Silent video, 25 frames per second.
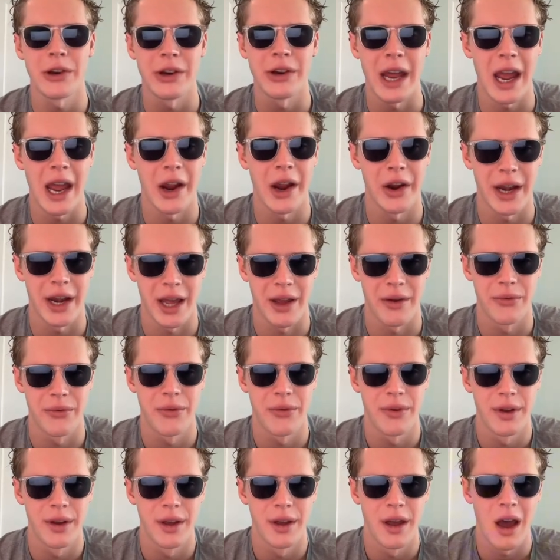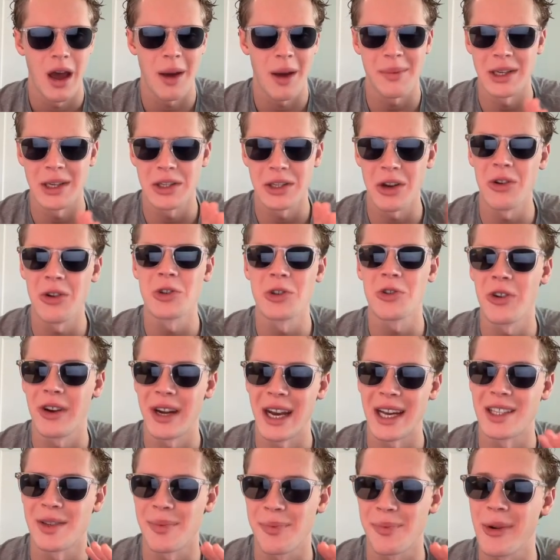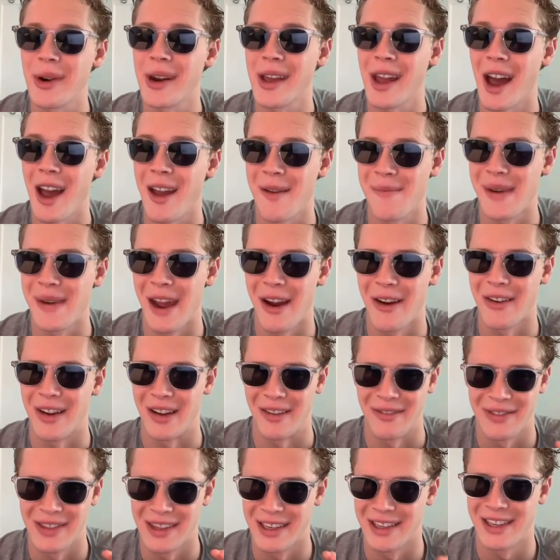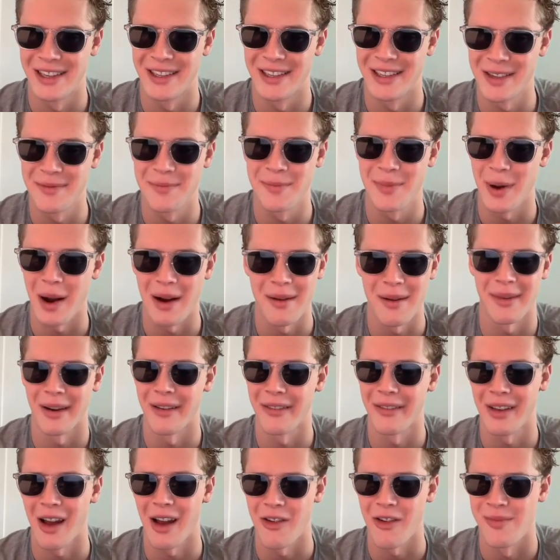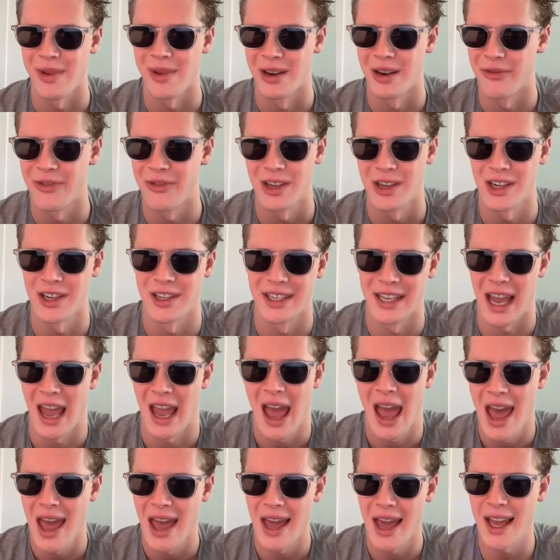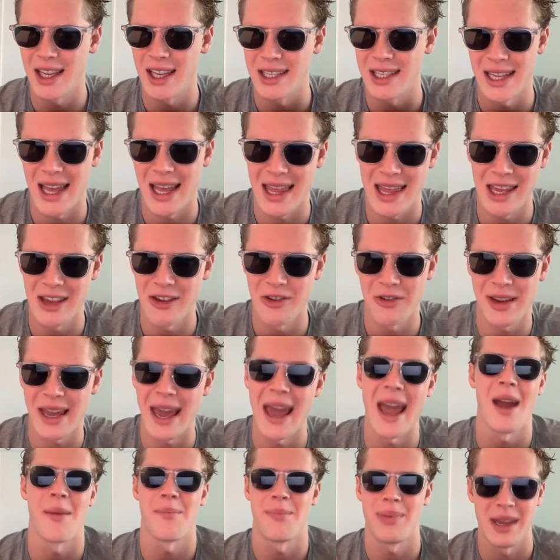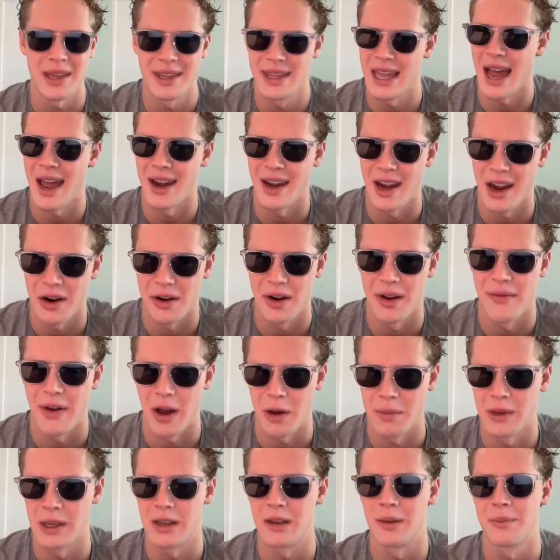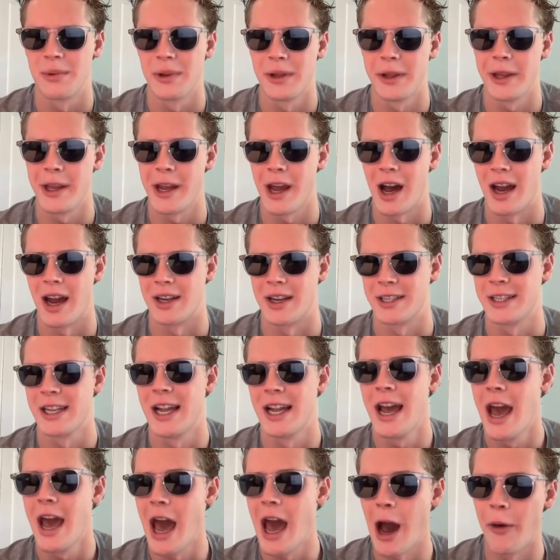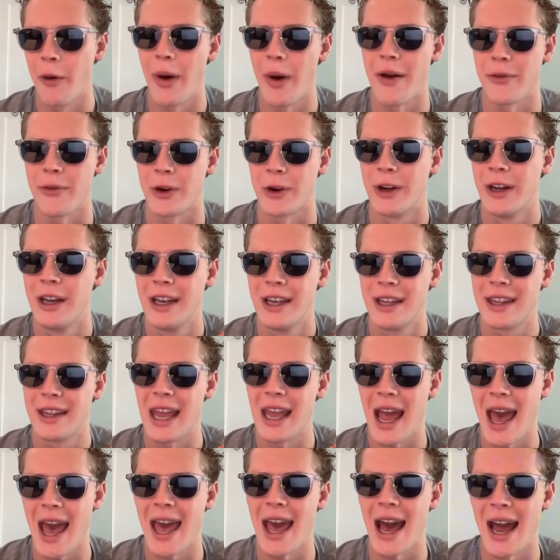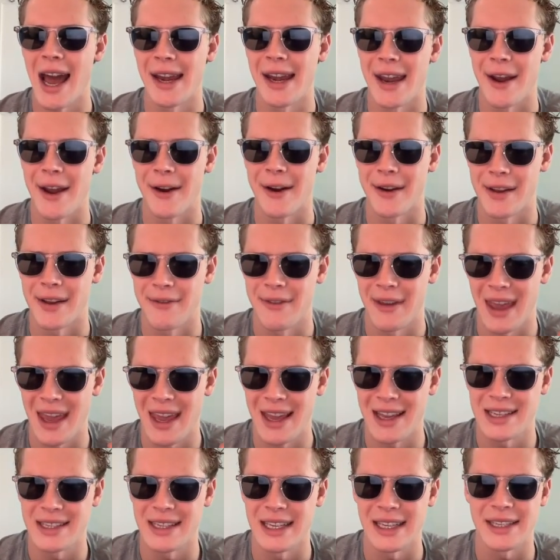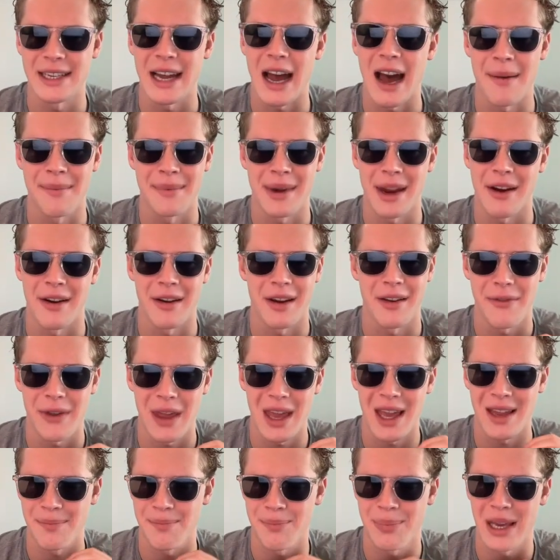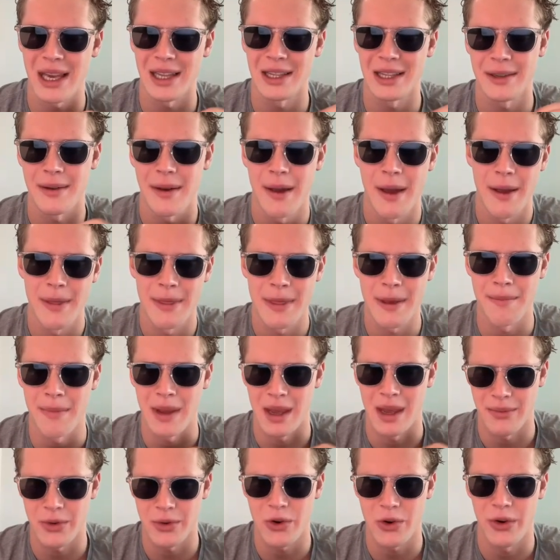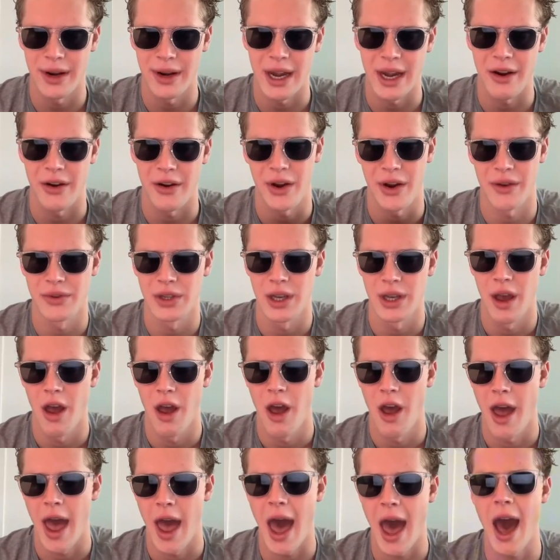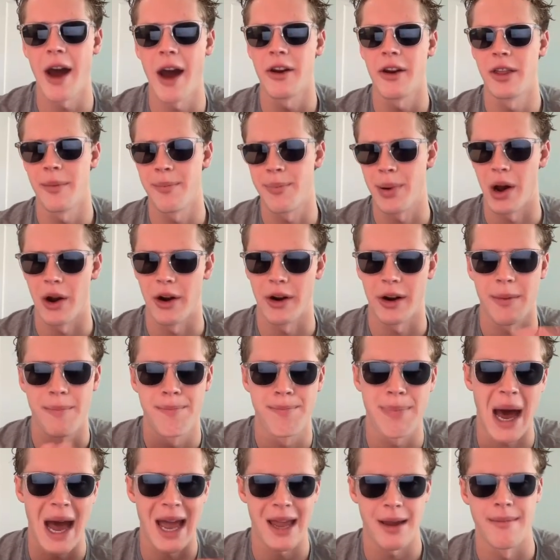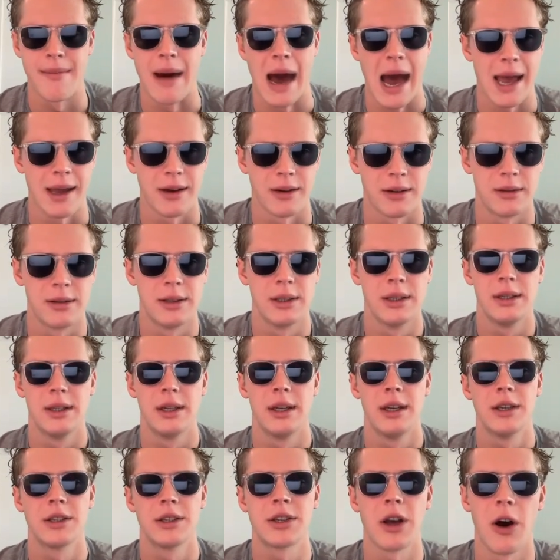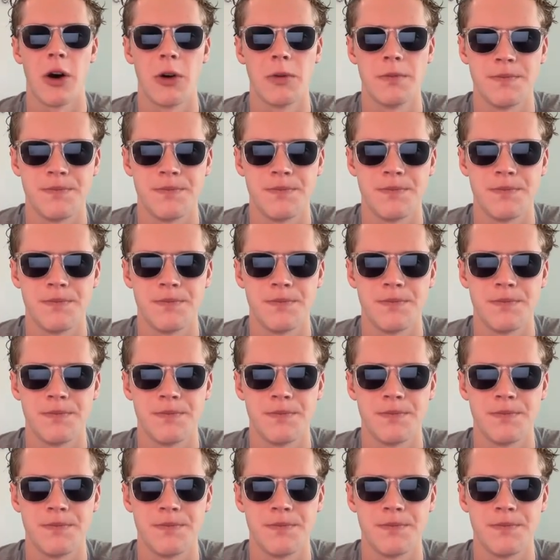narrative. I mean, Dogecoin has a pretty hype narrative. The Department of Government Efficiency you can't beat that narrative, I'll be completely honest. However, the AI narrative is the top narrative. It beats the meme coin narratives out of the park by a mile. So